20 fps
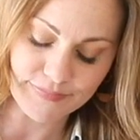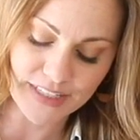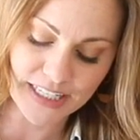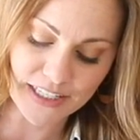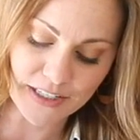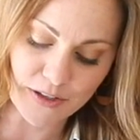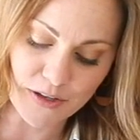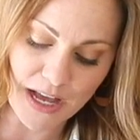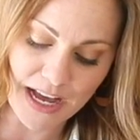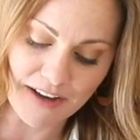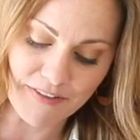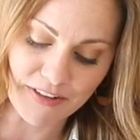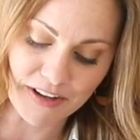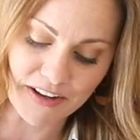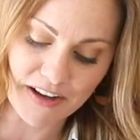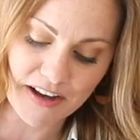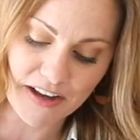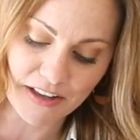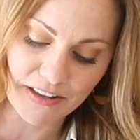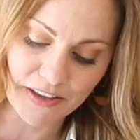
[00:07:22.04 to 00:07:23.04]
It'll have
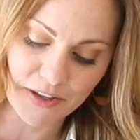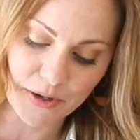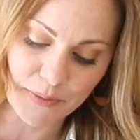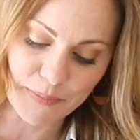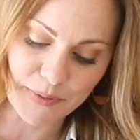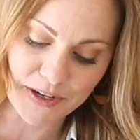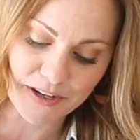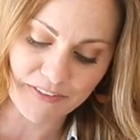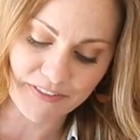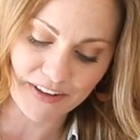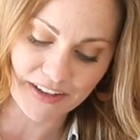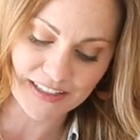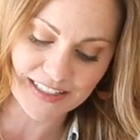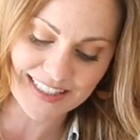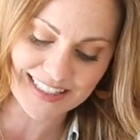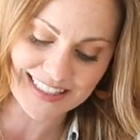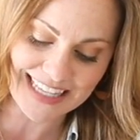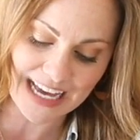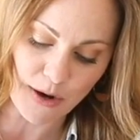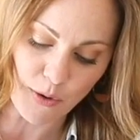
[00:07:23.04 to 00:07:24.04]
a little bit of a
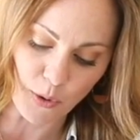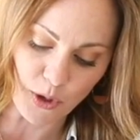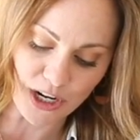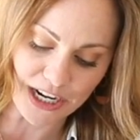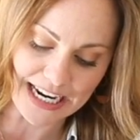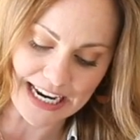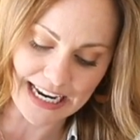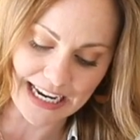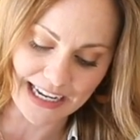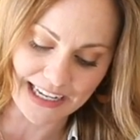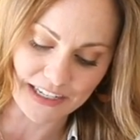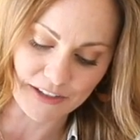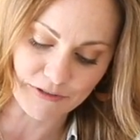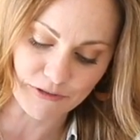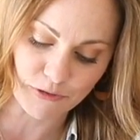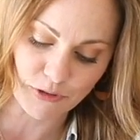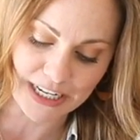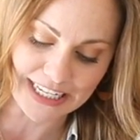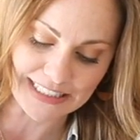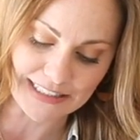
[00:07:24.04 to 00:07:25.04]
soury, kind
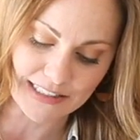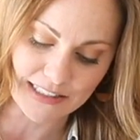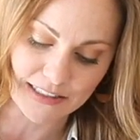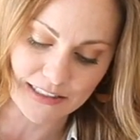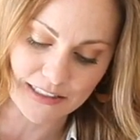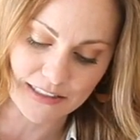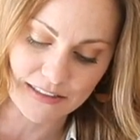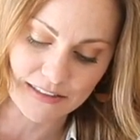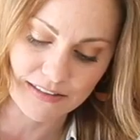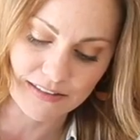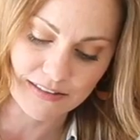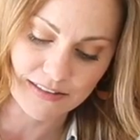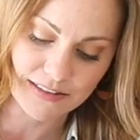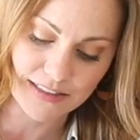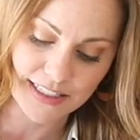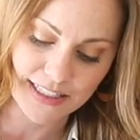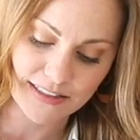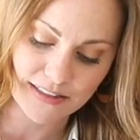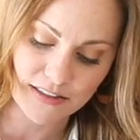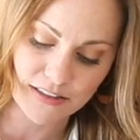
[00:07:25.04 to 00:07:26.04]
of rancid
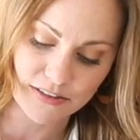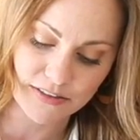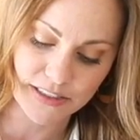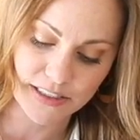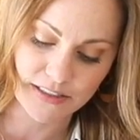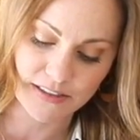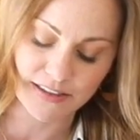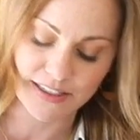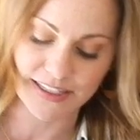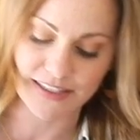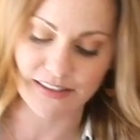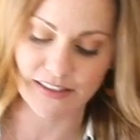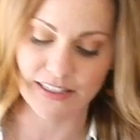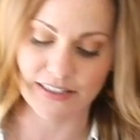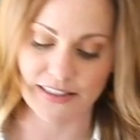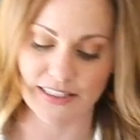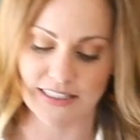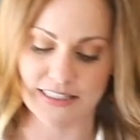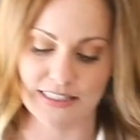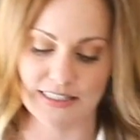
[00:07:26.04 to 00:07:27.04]
taste to it. Okay, look
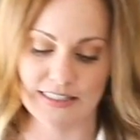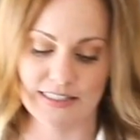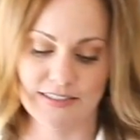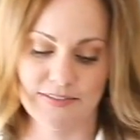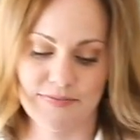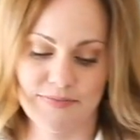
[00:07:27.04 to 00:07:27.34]
at this.